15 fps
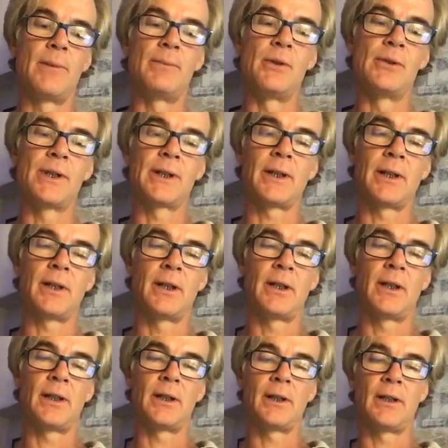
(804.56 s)
of the
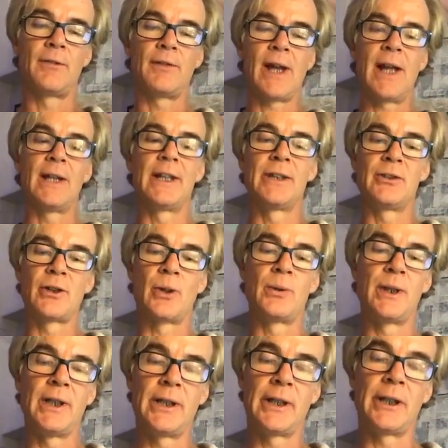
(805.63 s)
music, of
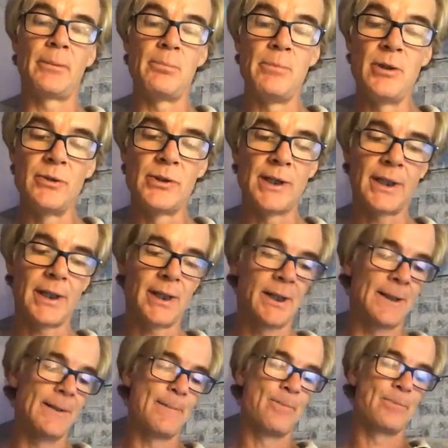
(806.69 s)
Ellingtonian
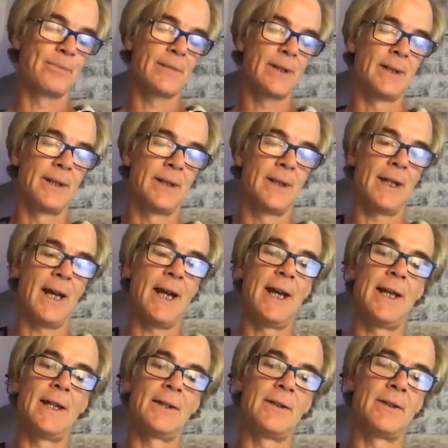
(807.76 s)
music.
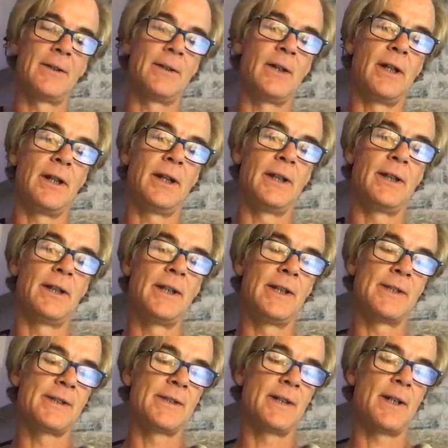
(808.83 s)
And
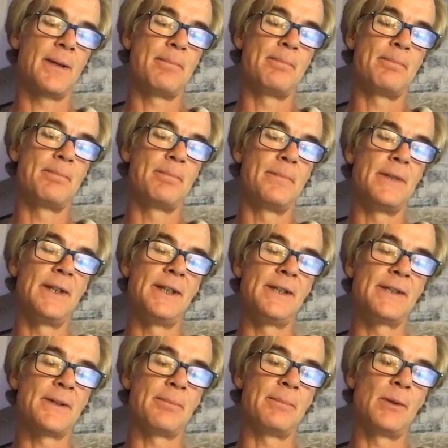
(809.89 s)
in this,
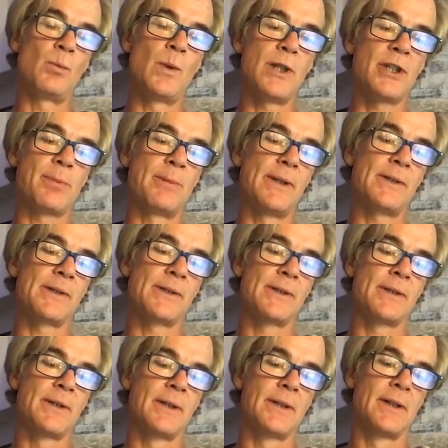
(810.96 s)
these
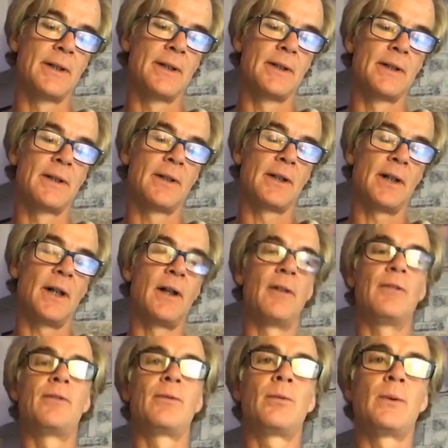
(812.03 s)
bewitchments
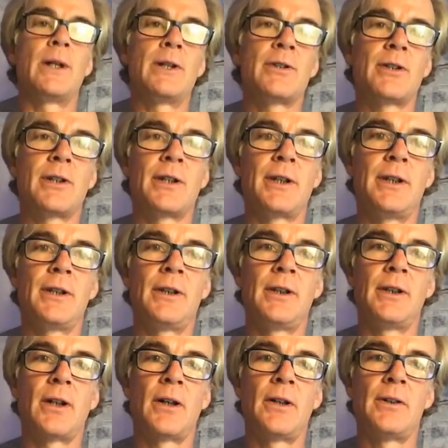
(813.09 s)
of which
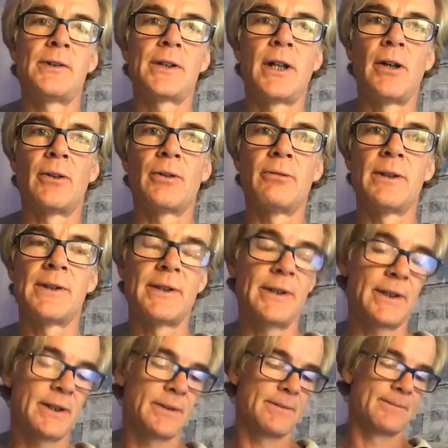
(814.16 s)
he is
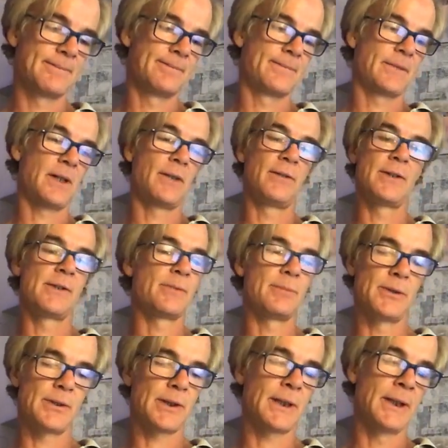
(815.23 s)
characteristic of
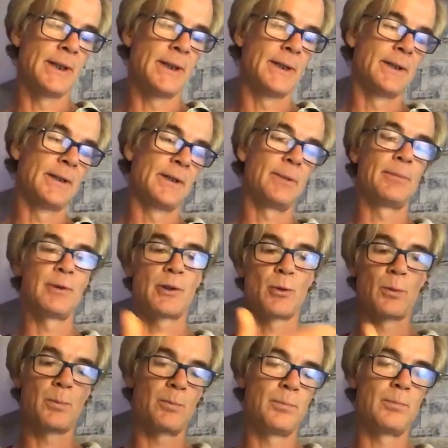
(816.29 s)
his music.
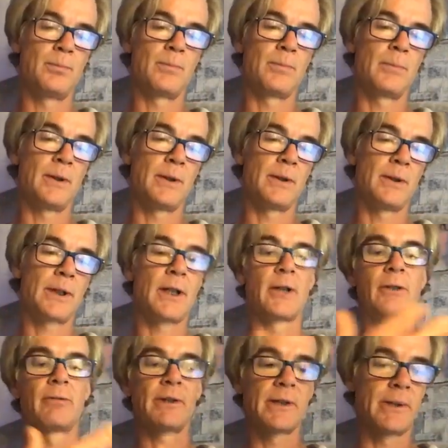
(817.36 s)

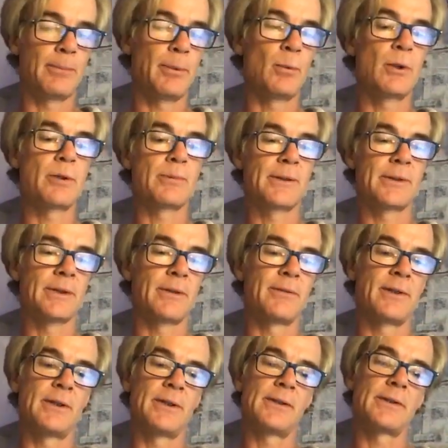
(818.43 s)
The characteristic
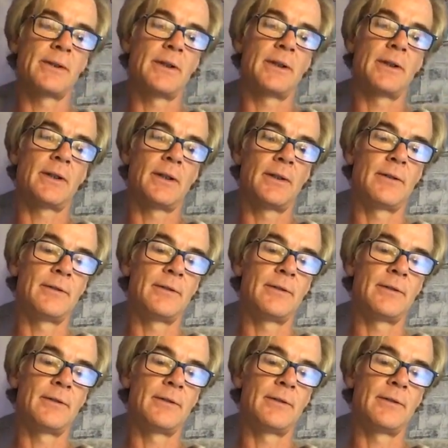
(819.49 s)
bewitchments of his,